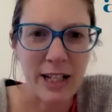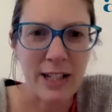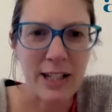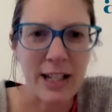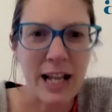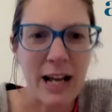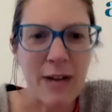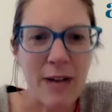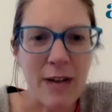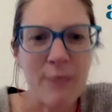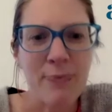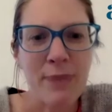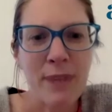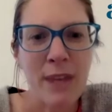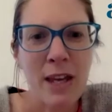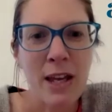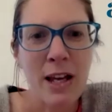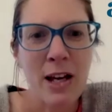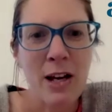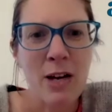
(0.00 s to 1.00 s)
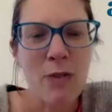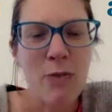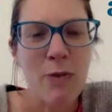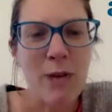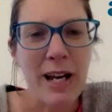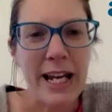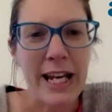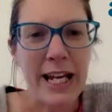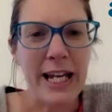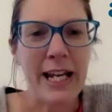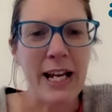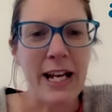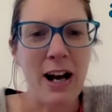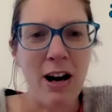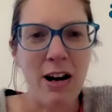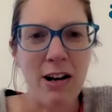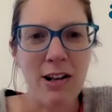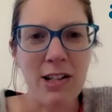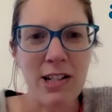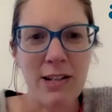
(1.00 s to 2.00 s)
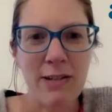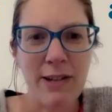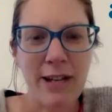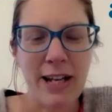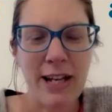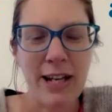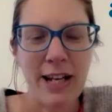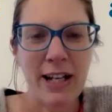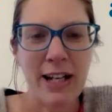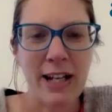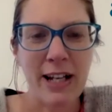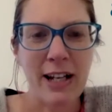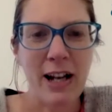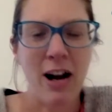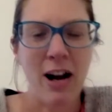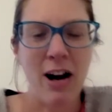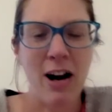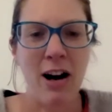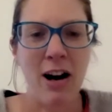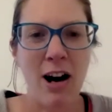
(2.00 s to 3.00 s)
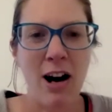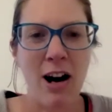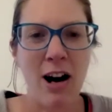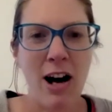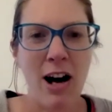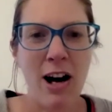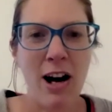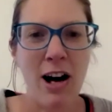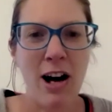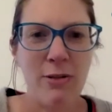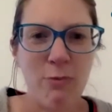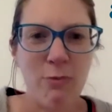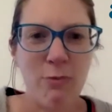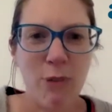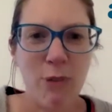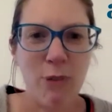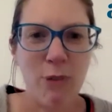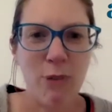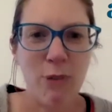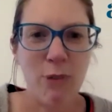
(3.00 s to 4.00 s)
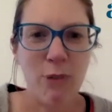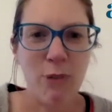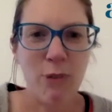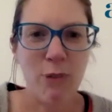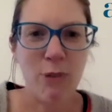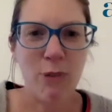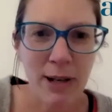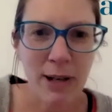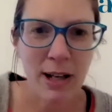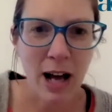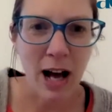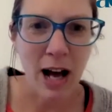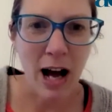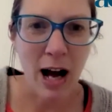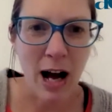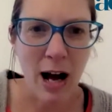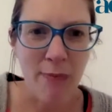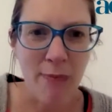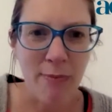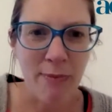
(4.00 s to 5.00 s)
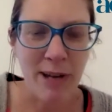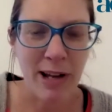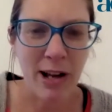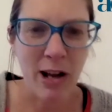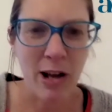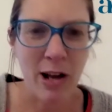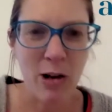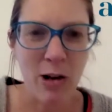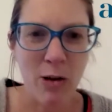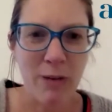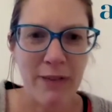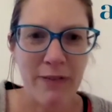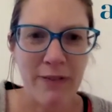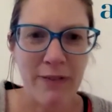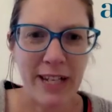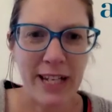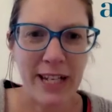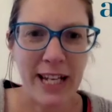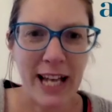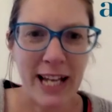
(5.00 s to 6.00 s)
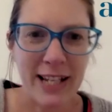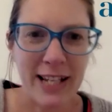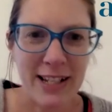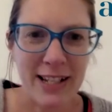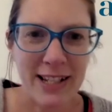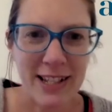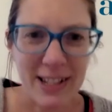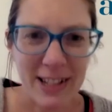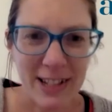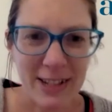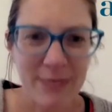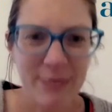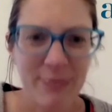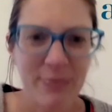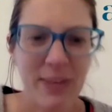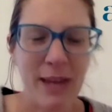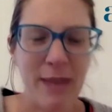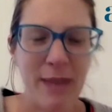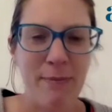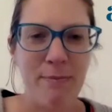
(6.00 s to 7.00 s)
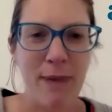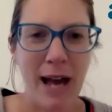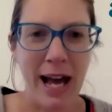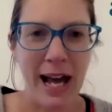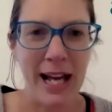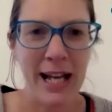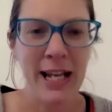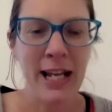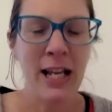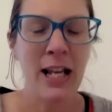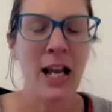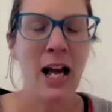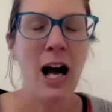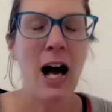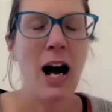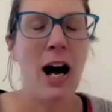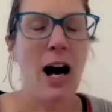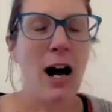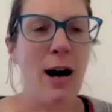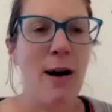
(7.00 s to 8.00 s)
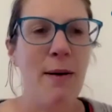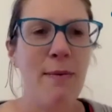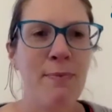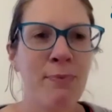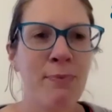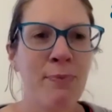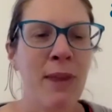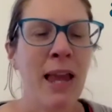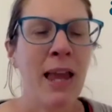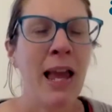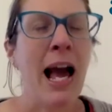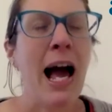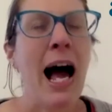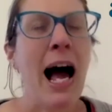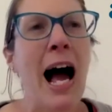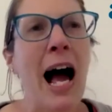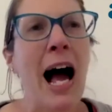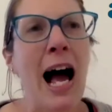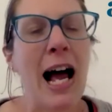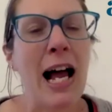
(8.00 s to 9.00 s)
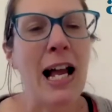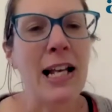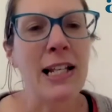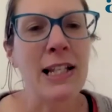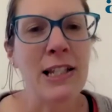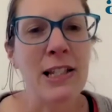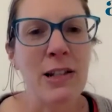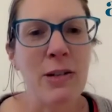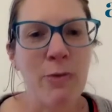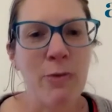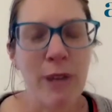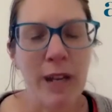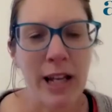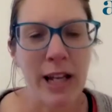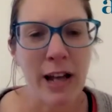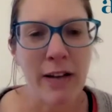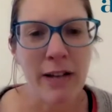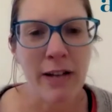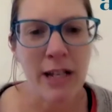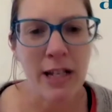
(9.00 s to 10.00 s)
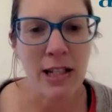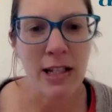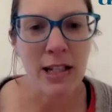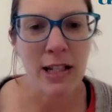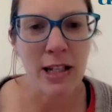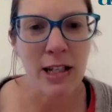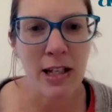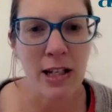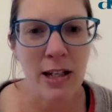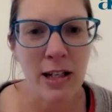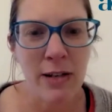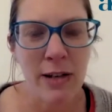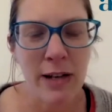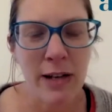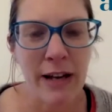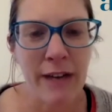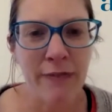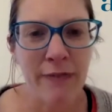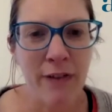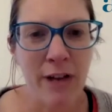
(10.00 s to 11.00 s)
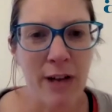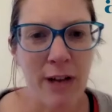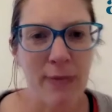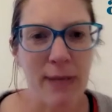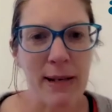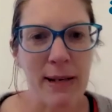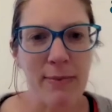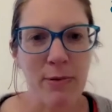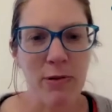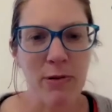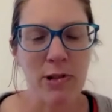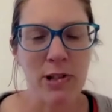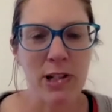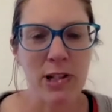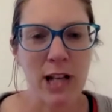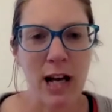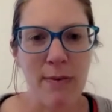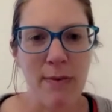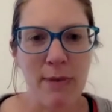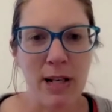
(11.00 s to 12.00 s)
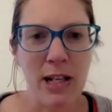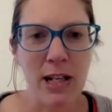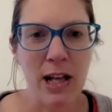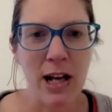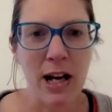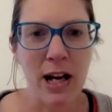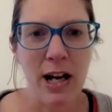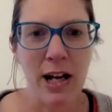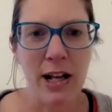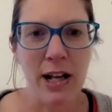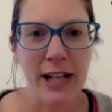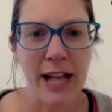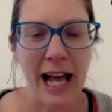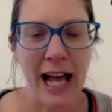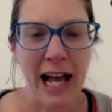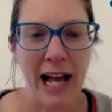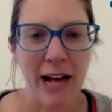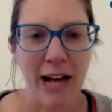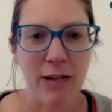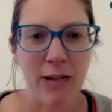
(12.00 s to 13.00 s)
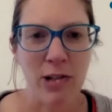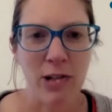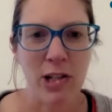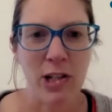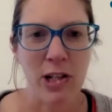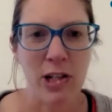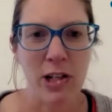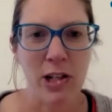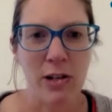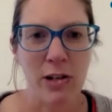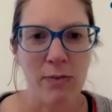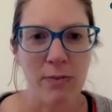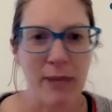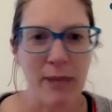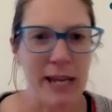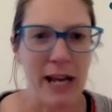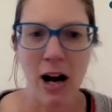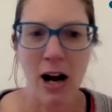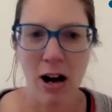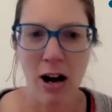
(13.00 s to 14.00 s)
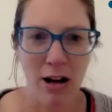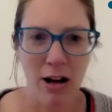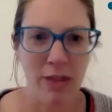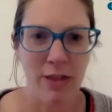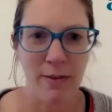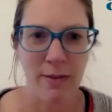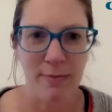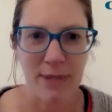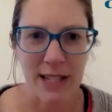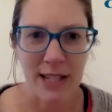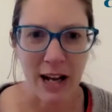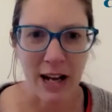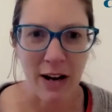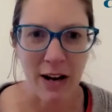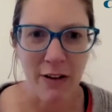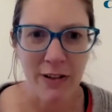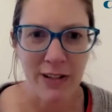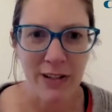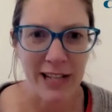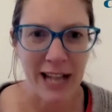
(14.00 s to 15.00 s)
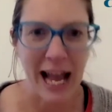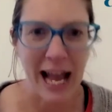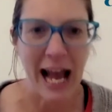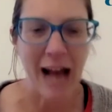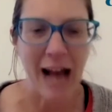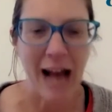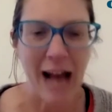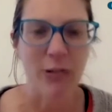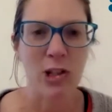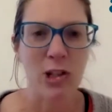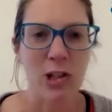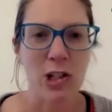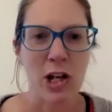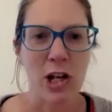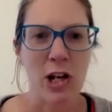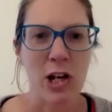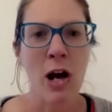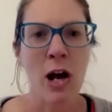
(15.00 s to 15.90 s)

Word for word: Now, we are doing our own workshop um, yeah. along with Vicky Henderson in May. Um, and we're going to invite people to come and learn how to PR themselves and how to